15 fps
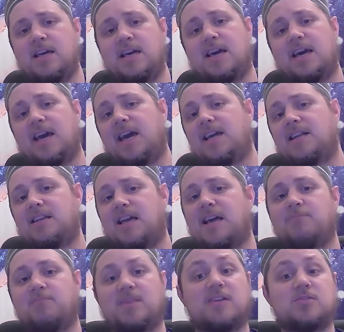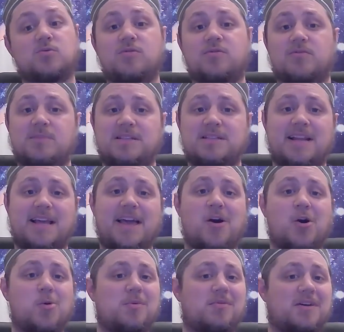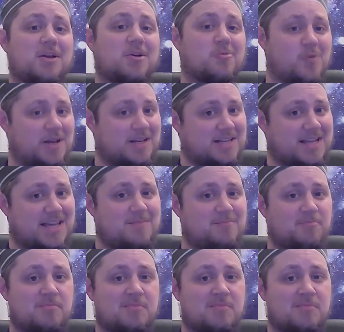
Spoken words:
And yeah, that's all from me today. I hope you've had a great day.